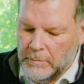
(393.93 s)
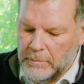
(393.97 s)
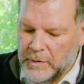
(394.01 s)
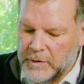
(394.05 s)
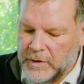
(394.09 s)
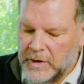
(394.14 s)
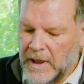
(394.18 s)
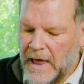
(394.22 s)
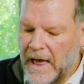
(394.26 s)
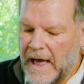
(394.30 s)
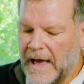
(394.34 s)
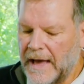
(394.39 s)

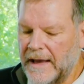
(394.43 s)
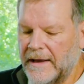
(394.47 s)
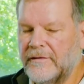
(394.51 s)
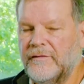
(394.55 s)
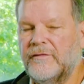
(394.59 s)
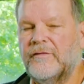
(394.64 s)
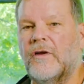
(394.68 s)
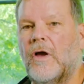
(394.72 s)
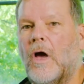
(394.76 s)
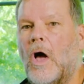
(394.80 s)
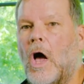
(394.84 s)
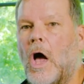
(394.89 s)

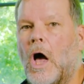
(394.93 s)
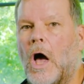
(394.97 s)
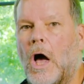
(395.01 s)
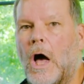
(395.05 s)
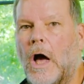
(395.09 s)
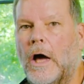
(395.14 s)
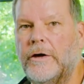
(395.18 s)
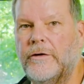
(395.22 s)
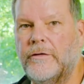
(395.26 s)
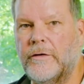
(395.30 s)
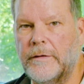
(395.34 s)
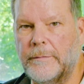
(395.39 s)
plus
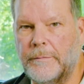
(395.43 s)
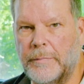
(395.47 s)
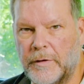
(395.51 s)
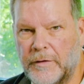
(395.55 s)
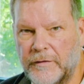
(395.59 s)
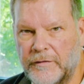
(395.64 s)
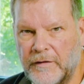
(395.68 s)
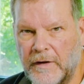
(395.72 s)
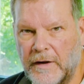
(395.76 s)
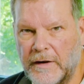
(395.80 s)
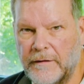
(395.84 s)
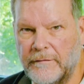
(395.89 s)

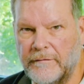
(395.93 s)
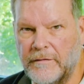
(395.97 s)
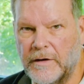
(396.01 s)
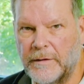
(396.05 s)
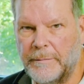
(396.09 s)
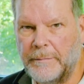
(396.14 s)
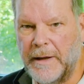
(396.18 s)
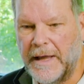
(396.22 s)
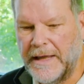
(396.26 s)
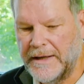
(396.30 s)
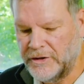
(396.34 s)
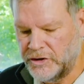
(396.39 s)
100% of your
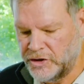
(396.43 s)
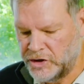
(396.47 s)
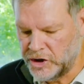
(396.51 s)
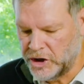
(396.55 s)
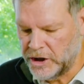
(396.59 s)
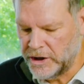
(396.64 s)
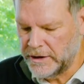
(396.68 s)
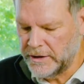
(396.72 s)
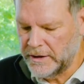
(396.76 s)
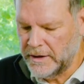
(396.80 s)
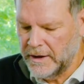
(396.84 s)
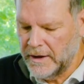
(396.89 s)

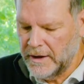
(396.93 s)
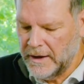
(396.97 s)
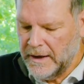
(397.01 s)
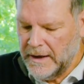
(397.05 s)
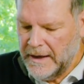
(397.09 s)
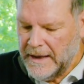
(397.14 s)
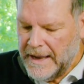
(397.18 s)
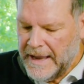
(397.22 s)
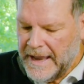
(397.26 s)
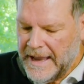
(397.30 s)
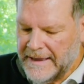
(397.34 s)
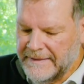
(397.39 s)
pension,
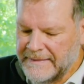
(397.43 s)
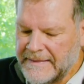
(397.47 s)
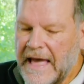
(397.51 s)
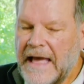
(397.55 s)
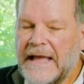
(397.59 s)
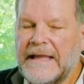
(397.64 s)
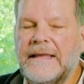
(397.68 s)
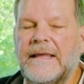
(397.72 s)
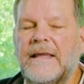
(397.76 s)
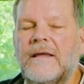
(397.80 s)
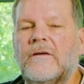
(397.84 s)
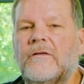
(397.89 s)
and
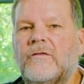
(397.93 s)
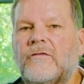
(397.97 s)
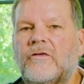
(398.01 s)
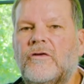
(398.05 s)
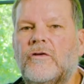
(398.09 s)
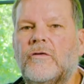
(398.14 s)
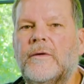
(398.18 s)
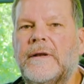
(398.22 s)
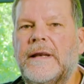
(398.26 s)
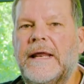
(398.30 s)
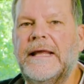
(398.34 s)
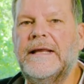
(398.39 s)
that gives
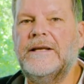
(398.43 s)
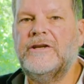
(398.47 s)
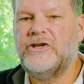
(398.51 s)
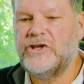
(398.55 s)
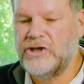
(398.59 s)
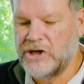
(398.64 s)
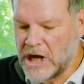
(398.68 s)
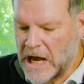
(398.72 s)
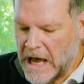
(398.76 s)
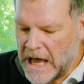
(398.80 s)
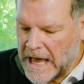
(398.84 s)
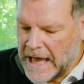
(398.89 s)
you an
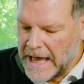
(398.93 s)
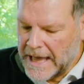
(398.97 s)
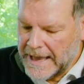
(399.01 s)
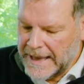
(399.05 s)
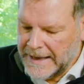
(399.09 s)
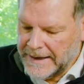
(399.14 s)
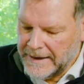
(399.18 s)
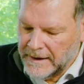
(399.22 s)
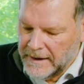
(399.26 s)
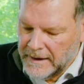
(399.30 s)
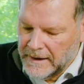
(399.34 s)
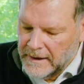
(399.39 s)

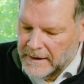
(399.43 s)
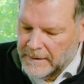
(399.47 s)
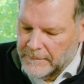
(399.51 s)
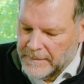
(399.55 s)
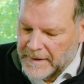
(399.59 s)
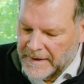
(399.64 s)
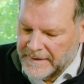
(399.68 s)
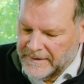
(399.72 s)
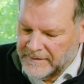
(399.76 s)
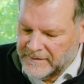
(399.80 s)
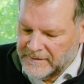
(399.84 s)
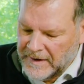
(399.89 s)
AGI.
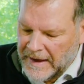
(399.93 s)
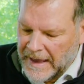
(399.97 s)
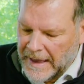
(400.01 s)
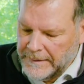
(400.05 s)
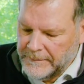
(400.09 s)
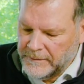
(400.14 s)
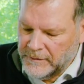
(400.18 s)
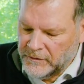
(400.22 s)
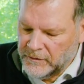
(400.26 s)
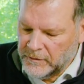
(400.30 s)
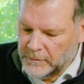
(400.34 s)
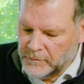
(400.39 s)
By the
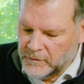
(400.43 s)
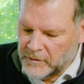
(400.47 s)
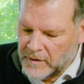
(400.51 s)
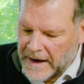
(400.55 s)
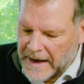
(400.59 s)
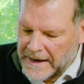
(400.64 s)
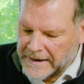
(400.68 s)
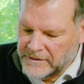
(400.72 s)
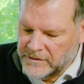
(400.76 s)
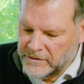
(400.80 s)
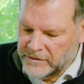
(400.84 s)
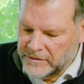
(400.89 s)
time you
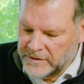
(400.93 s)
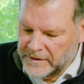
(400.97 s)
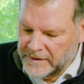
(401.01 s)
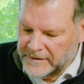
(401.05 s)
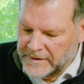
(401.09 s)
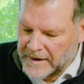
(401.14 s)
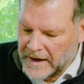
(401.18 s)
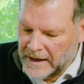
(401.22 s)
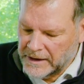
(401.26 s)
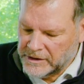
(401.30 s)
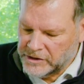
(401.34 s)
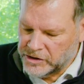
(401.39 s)
subtract your
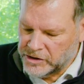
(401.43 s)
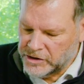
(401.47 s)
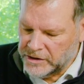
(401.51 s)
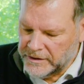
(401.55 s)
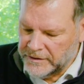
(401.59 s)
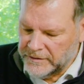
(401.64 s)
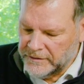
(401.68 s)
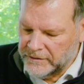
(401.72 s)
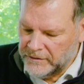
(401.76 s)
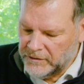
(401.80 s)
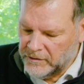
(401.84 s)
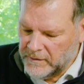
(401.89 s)

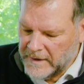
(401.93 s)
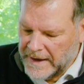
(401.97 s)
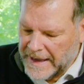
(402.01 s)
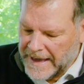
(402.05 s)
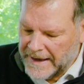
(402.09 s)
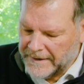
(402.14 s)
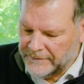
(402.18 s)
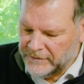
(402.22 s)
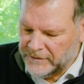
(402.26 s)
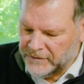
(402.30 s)
deductions, you have